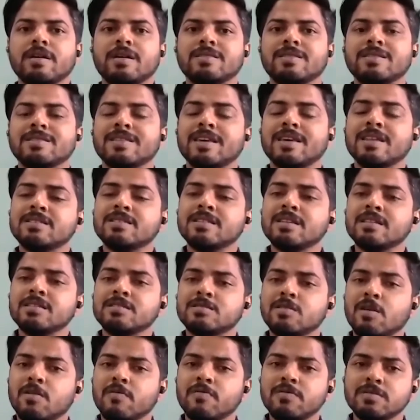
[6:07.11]
there is an
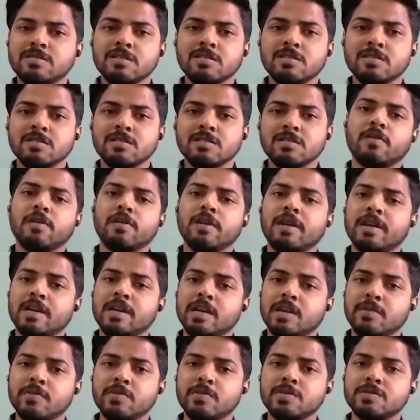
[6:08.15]
insolvency resolution
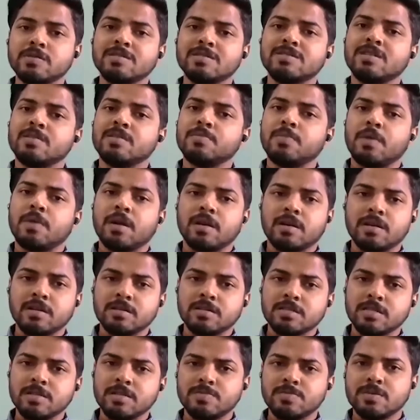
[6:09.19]
process for
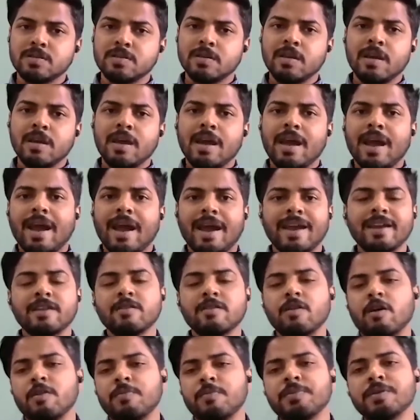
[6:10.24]
individuals and partnerships
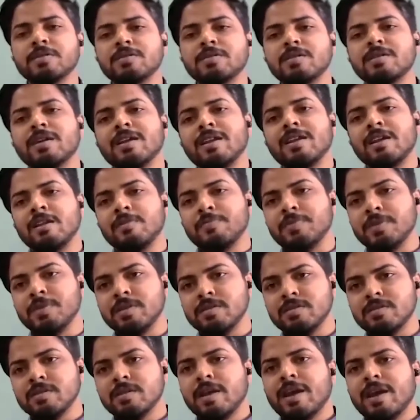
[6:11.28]
and corporates and
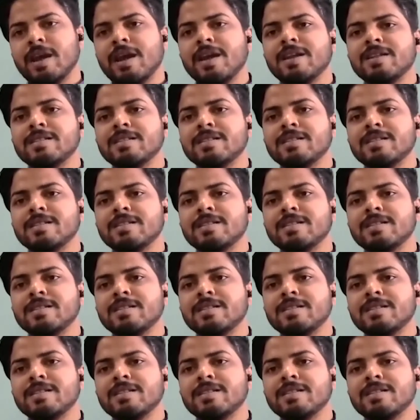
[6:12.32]
LLPs,